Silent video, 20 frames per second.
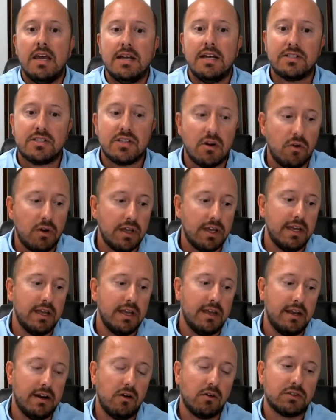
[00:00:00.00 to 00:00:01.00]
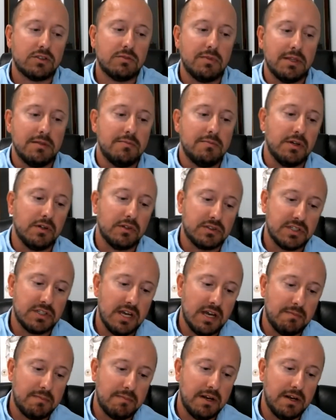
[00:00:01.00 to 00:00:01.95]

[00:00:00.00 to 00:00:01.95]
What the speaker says: And so it ultimately builds up.